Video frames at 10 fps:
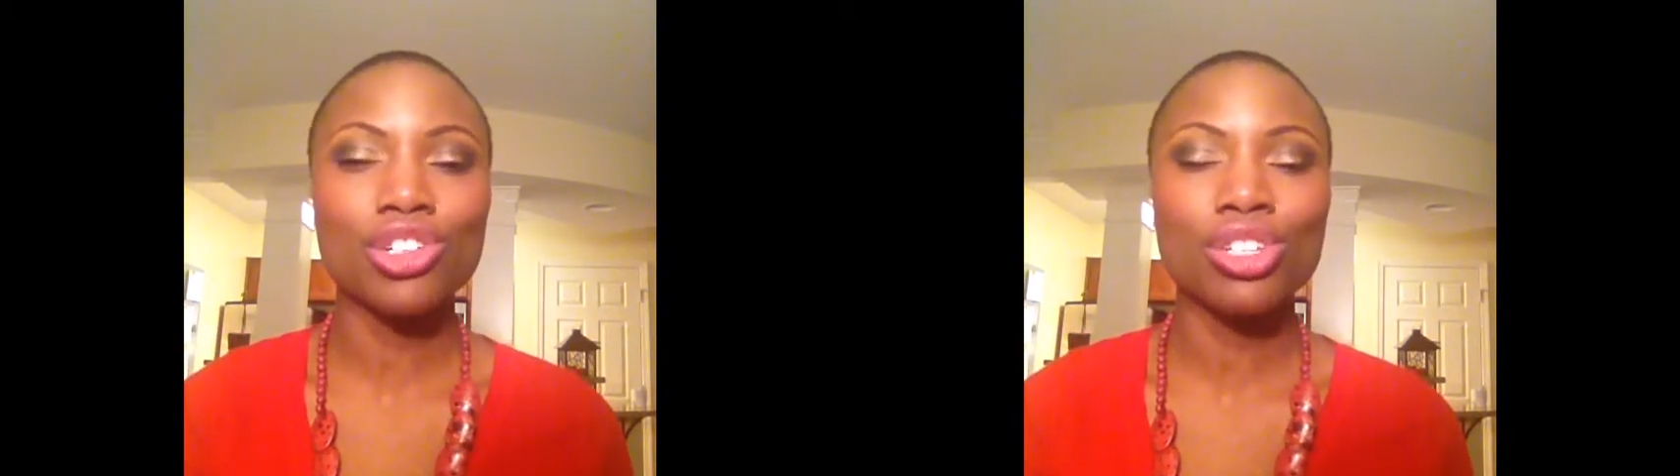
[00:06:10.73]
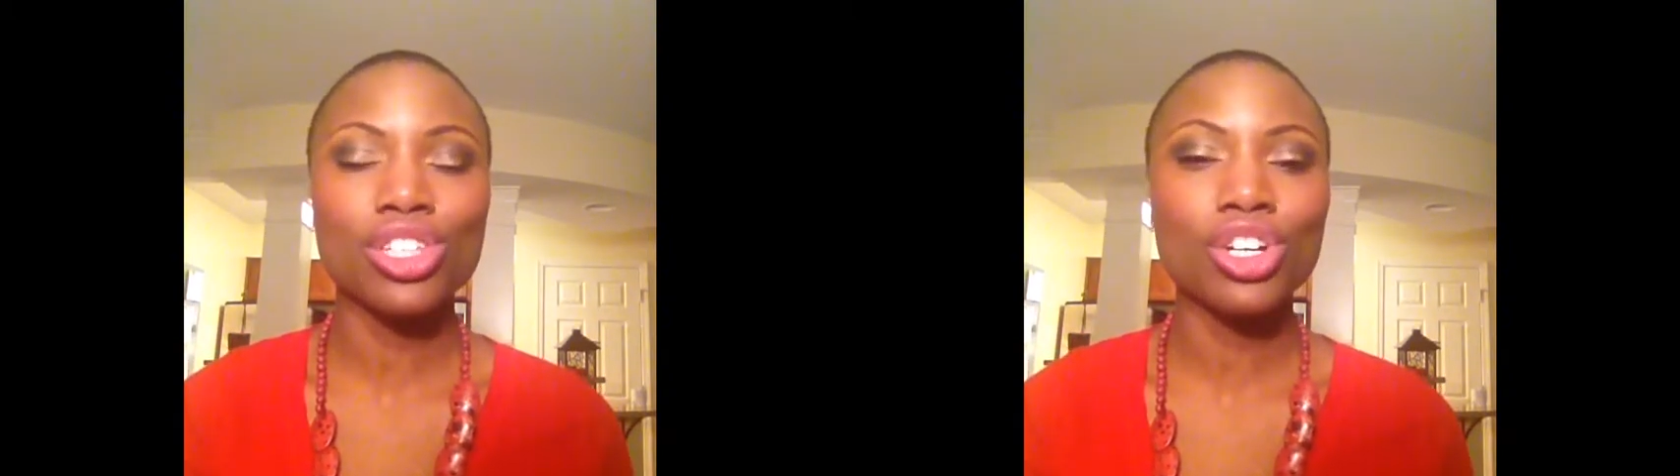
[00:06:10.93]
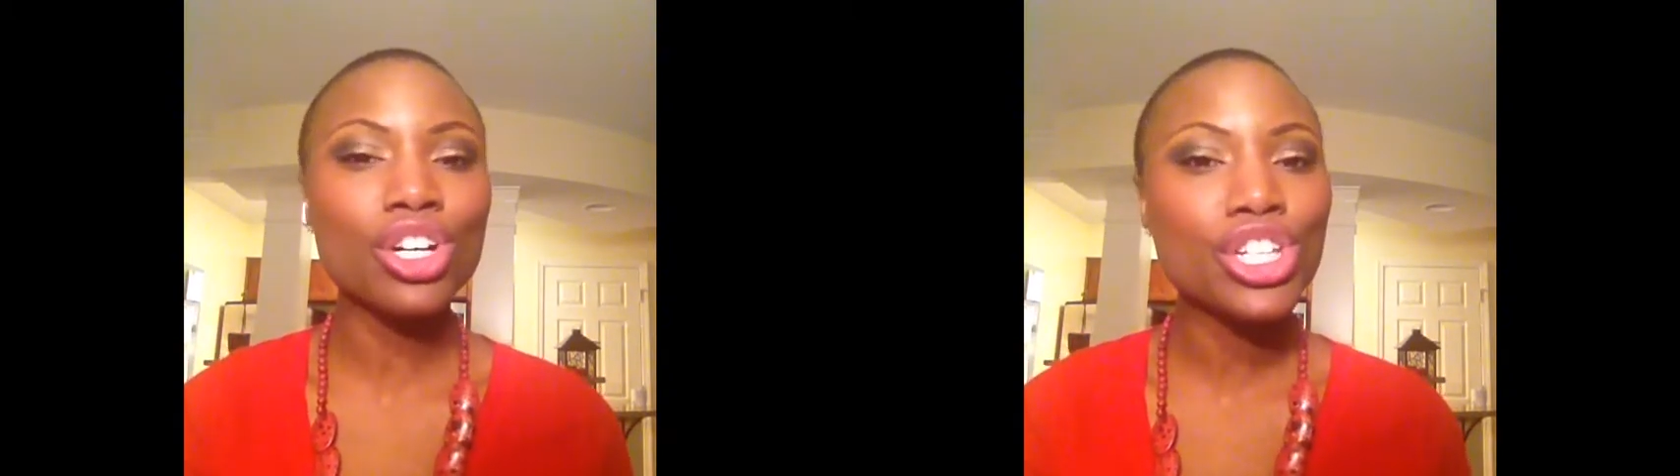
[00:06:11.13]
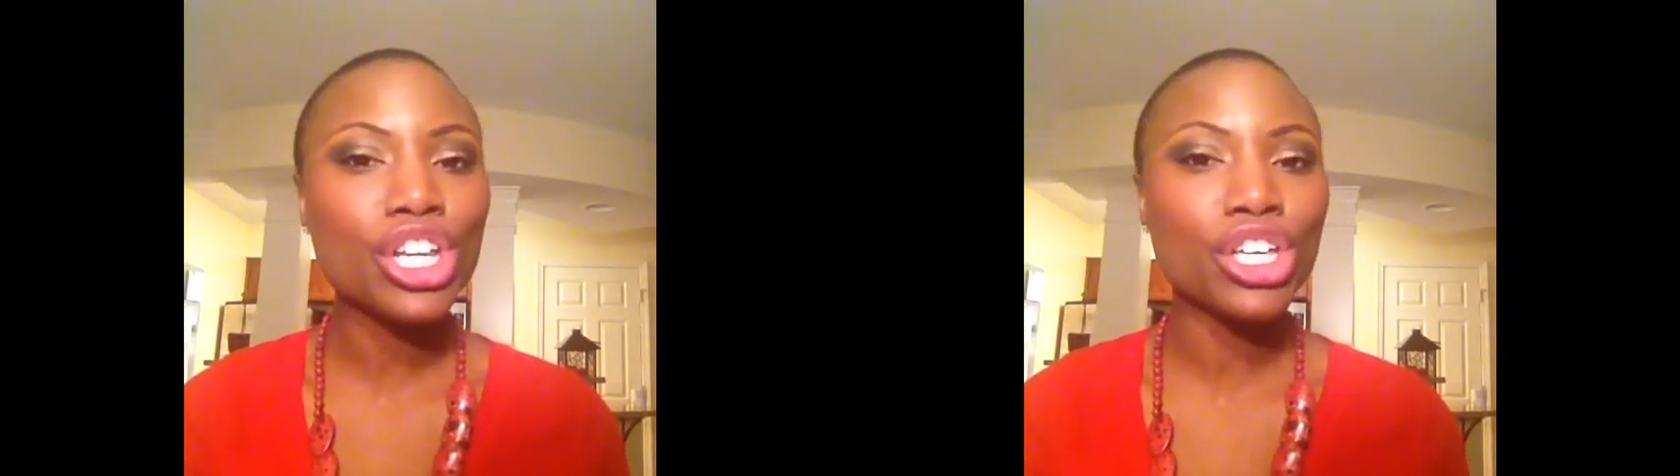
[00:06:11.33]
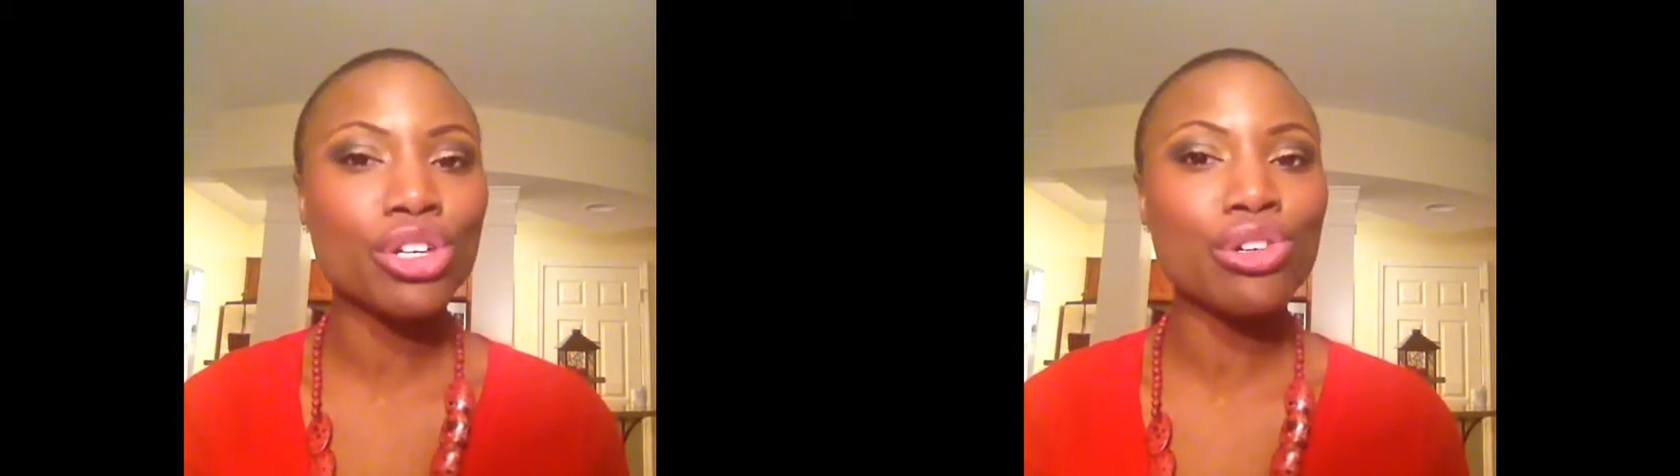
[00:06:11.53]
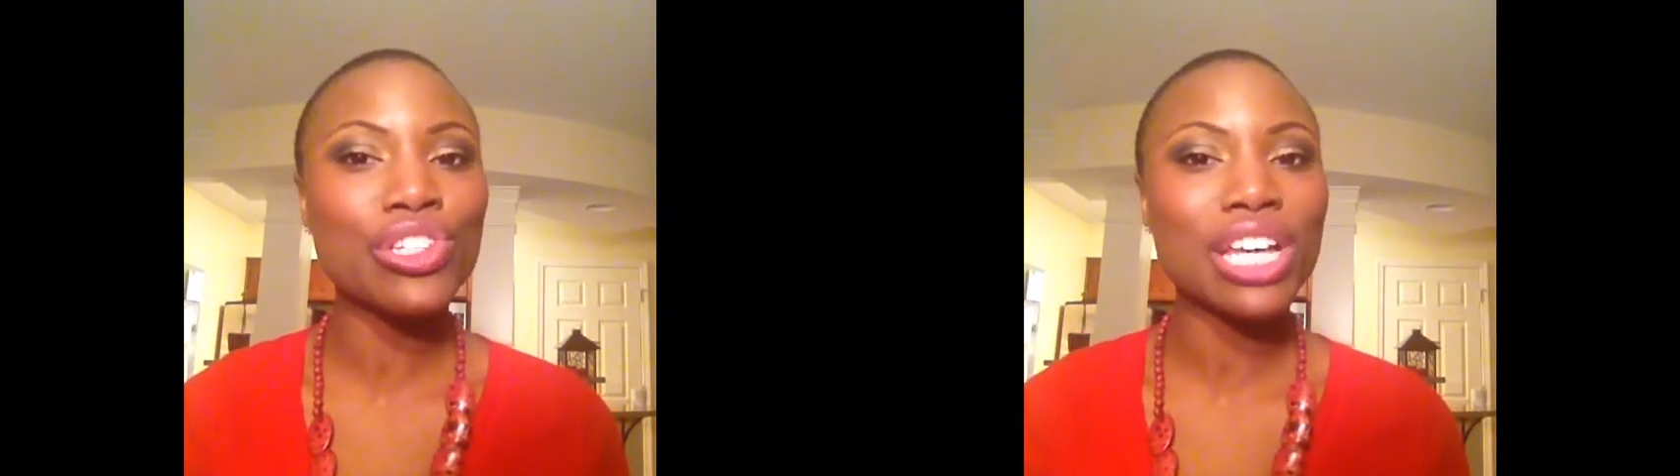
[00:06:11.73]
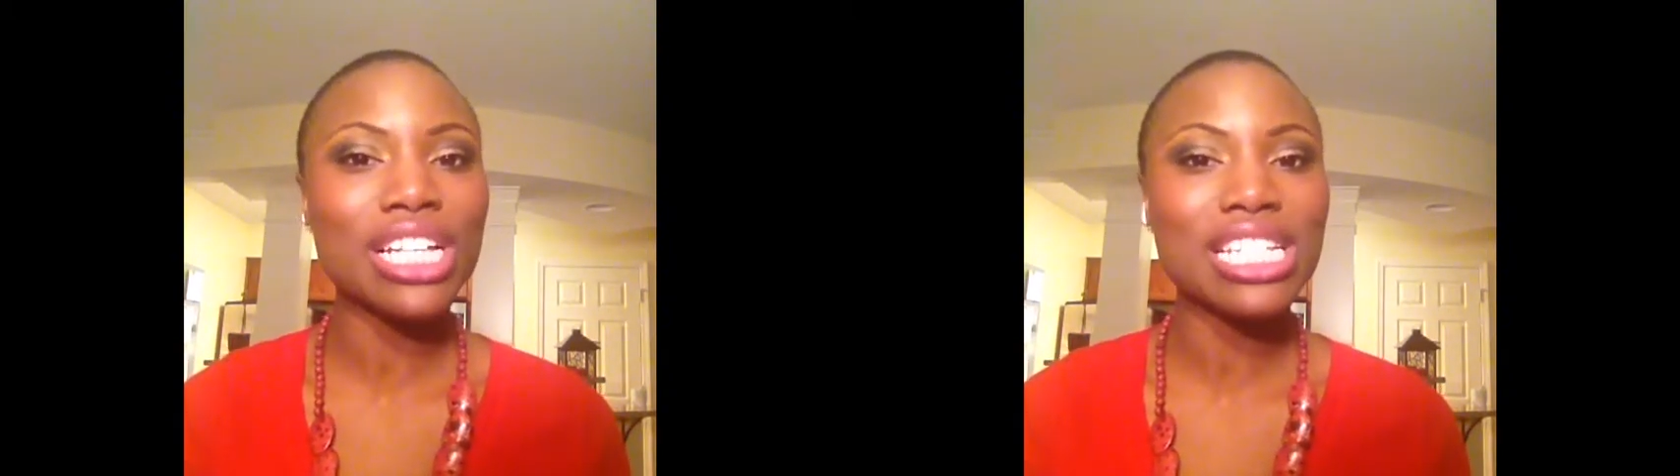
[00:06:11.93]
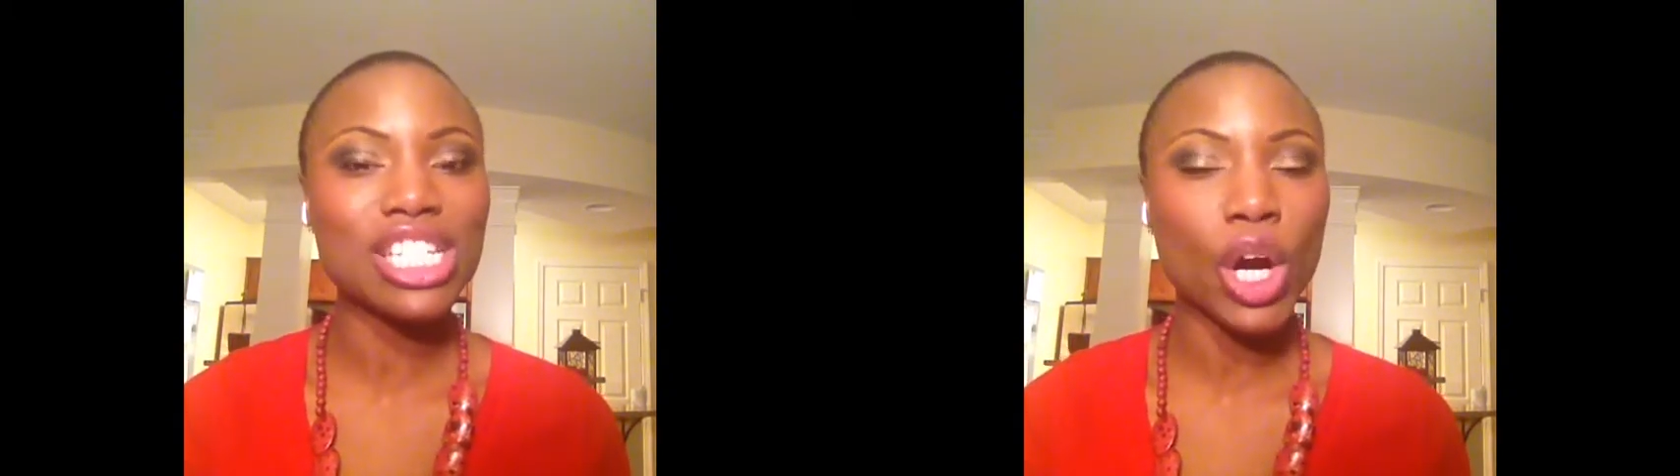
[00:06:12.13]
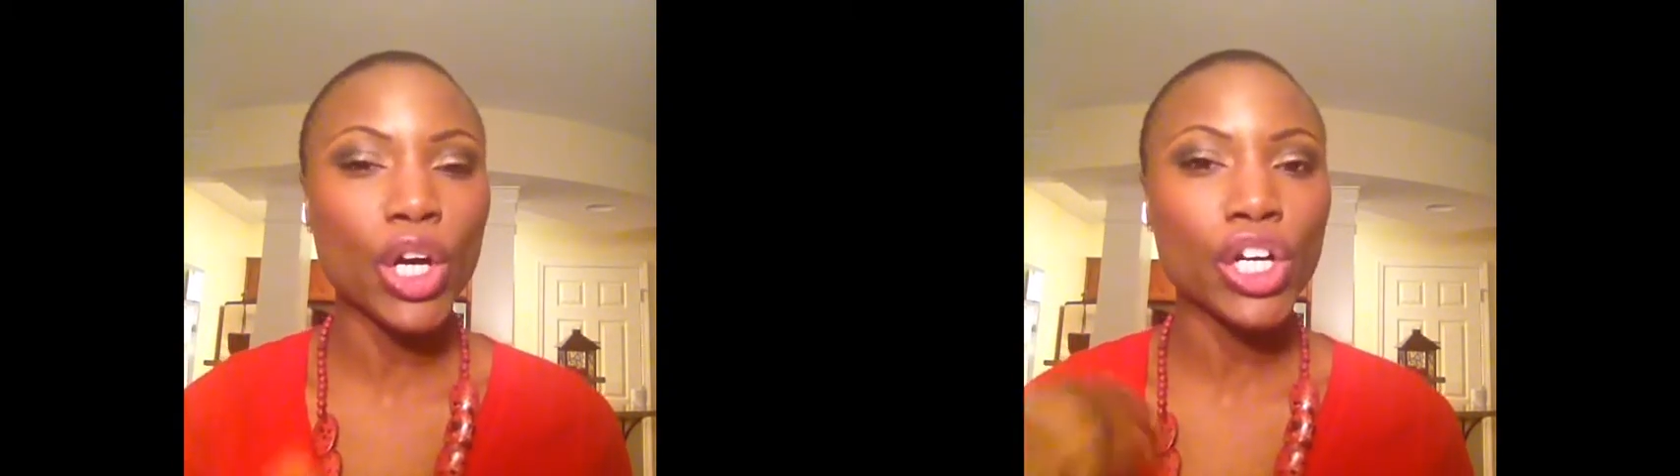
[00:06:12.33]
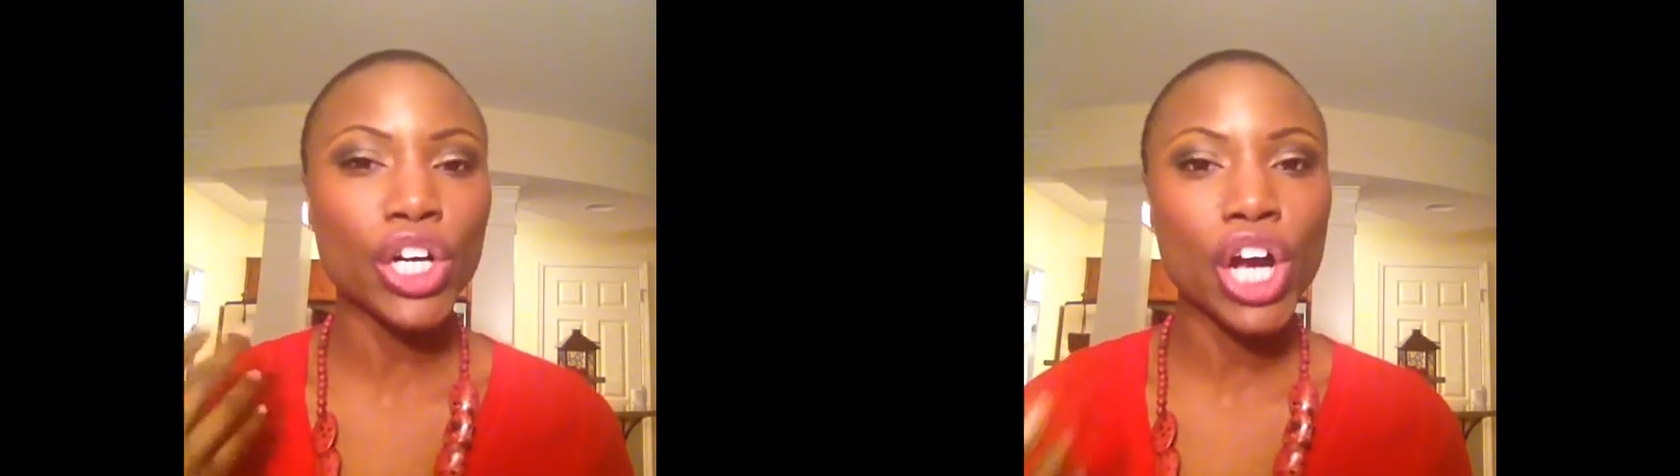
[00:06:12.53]
it's good to use a
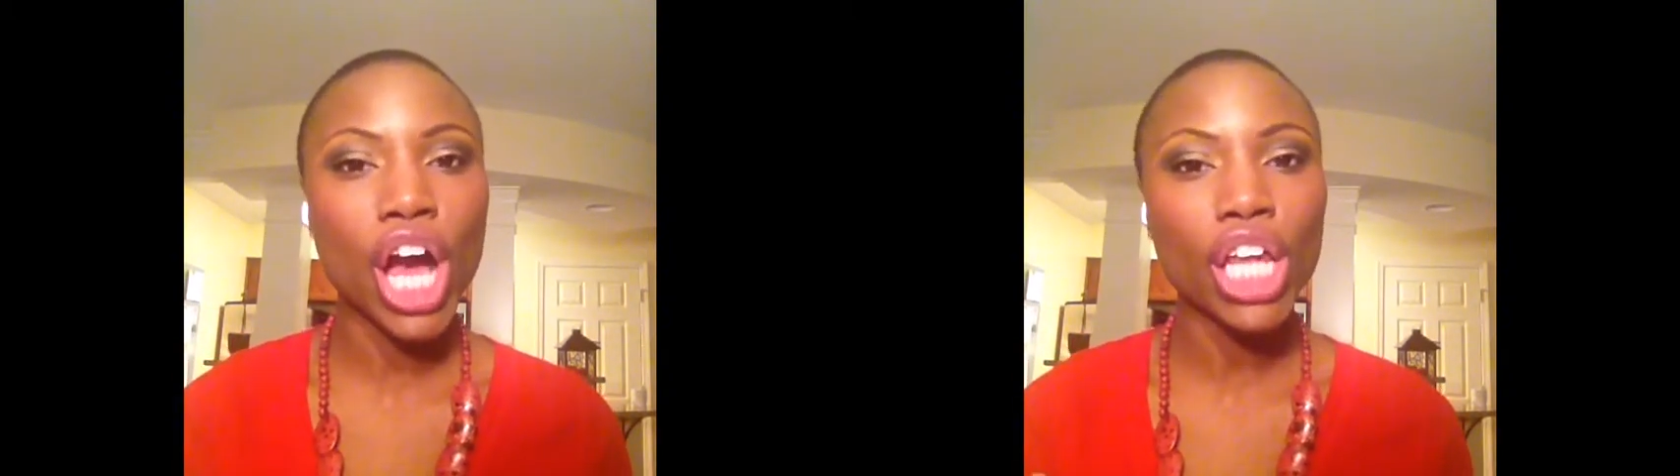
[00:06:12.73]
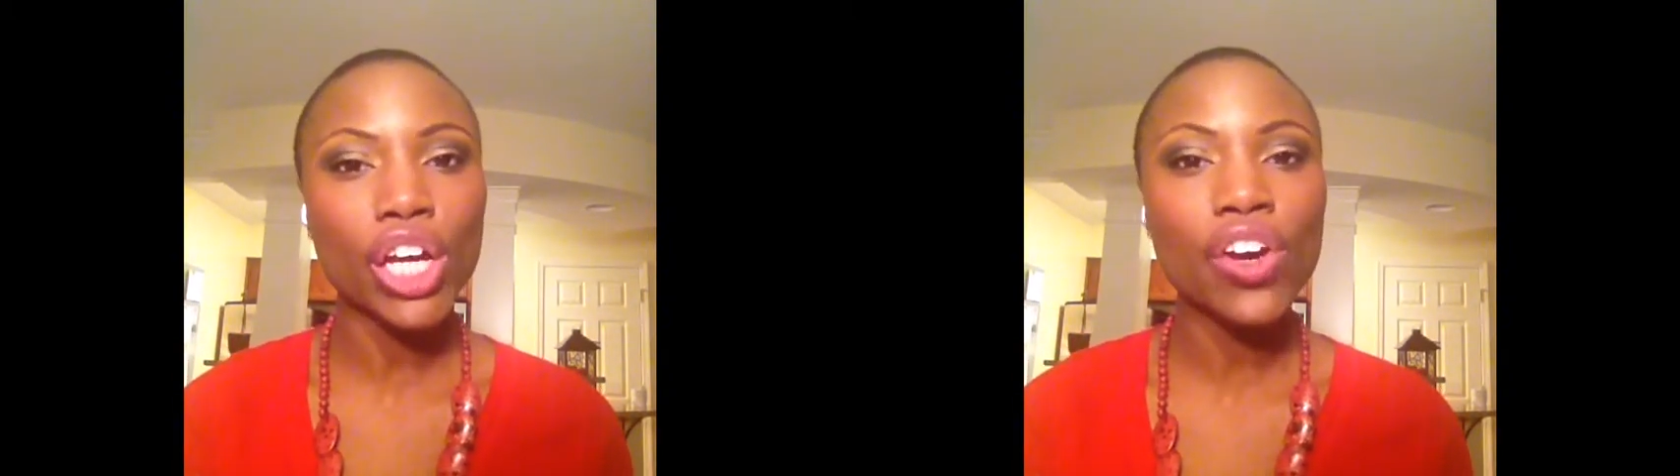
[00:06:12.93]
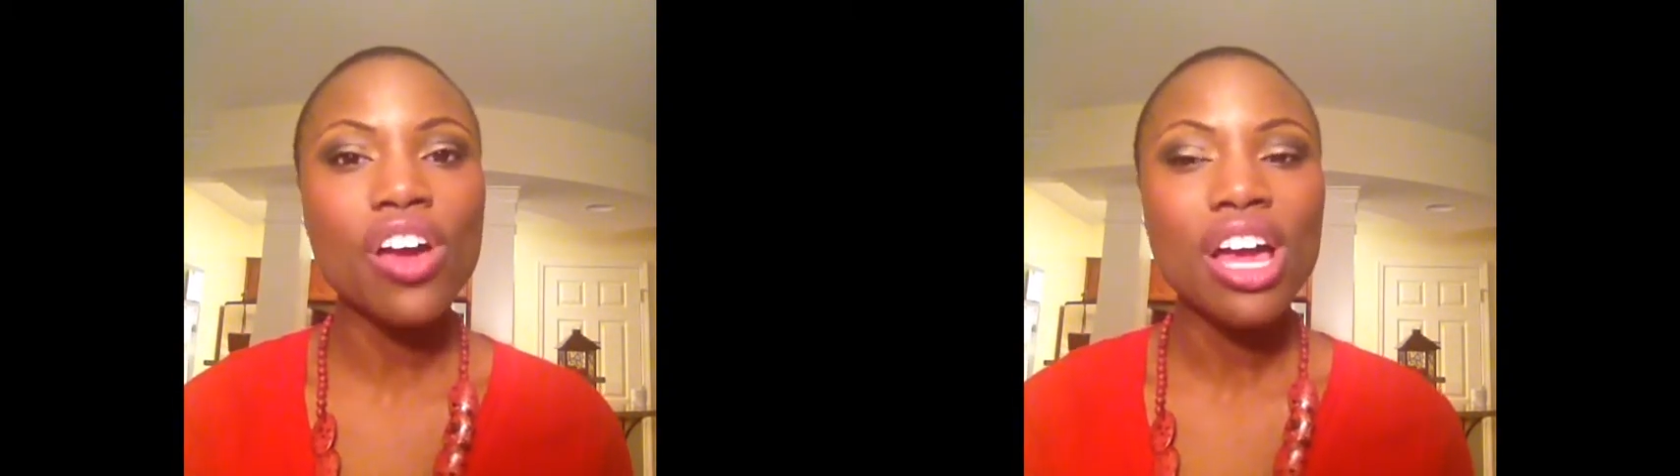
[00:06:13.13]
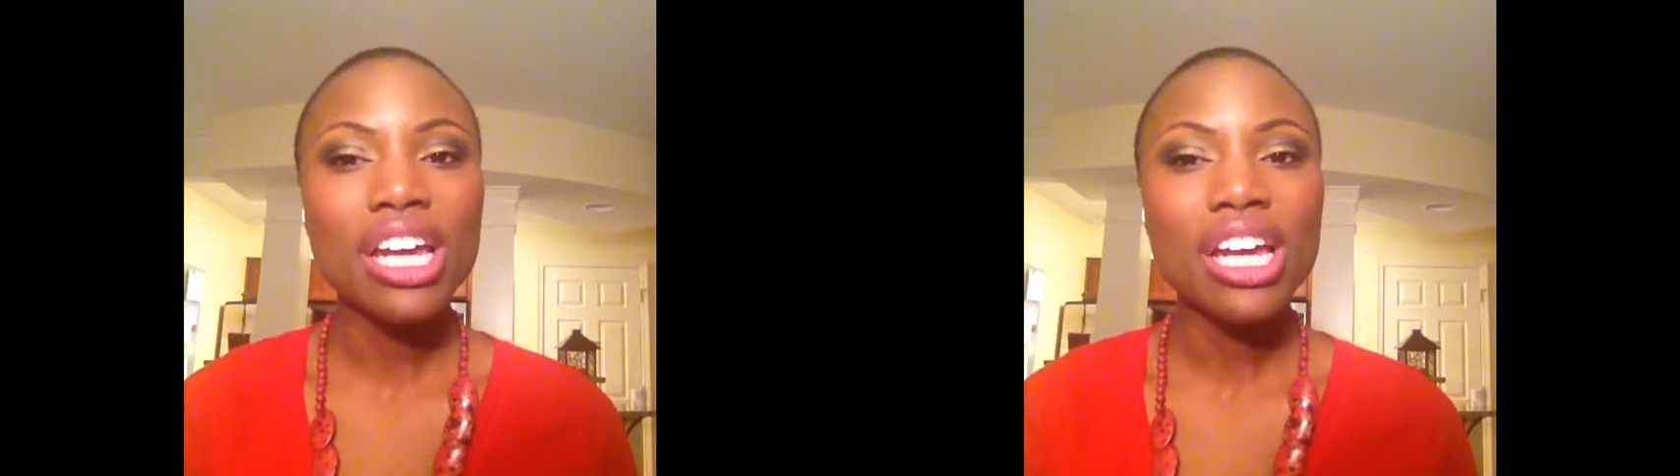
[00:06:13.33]
darker color,